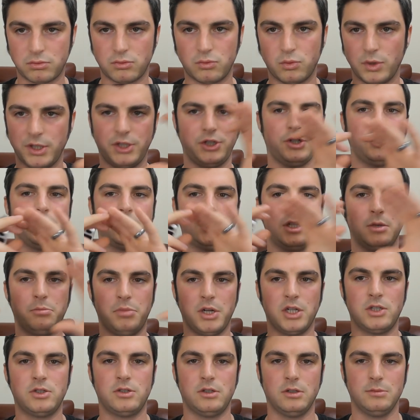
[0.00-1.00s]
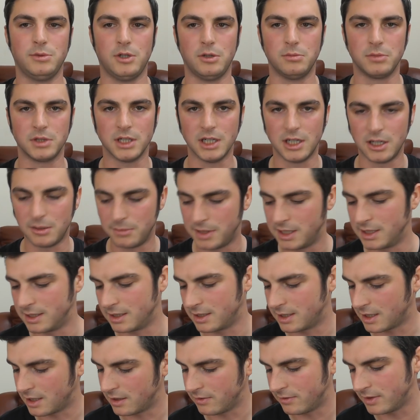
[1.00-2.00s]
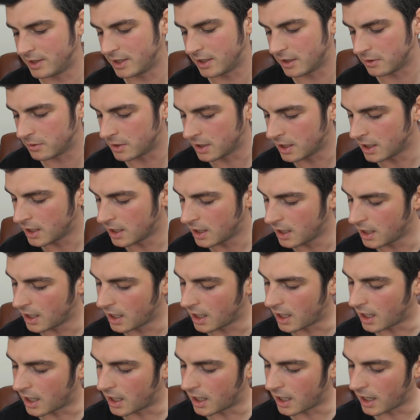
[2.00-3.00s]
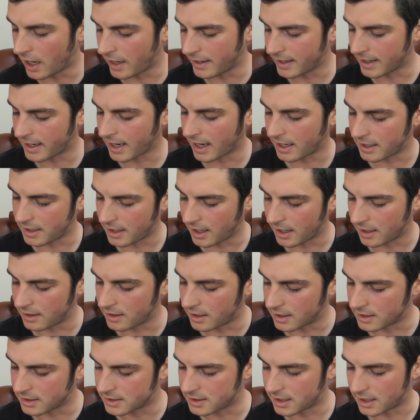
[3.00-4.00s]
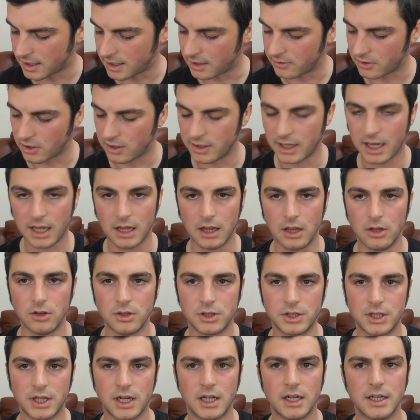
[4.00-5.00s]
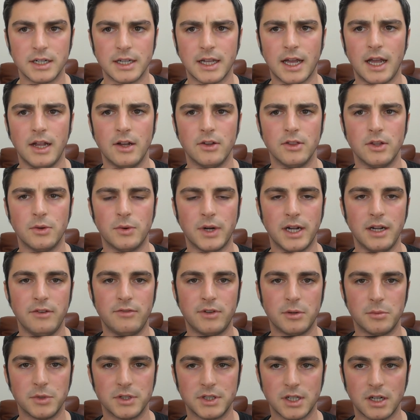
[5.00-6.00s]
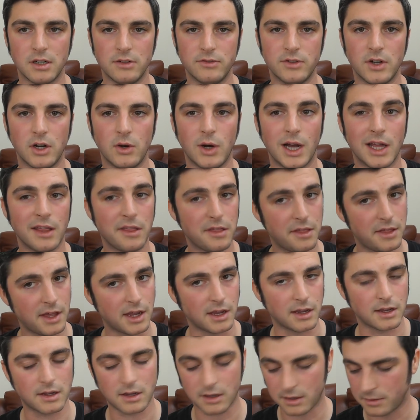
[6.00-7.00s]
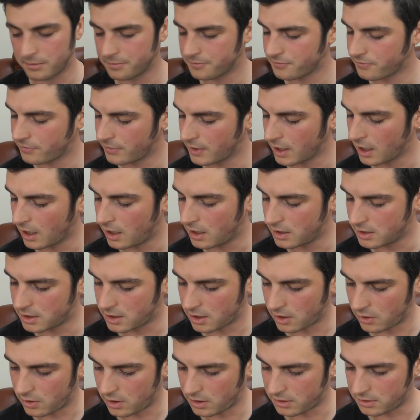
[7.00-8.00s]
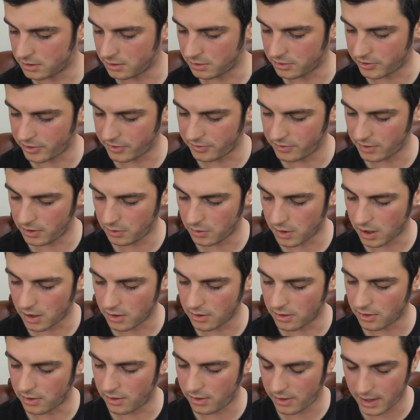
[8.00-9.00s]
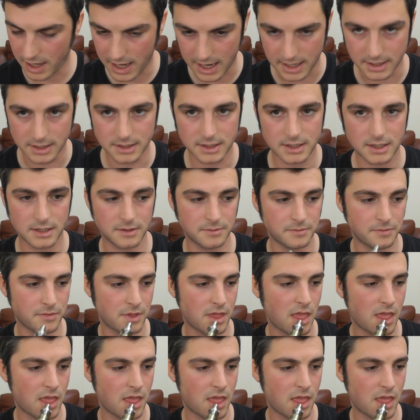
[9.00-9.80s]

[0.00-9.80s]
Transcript: which is the best sub ohm clearomizer type video. And again, yeah, like I said, I've got that Lush RDA on the way from Otofo, I think. So I'll do a review on that.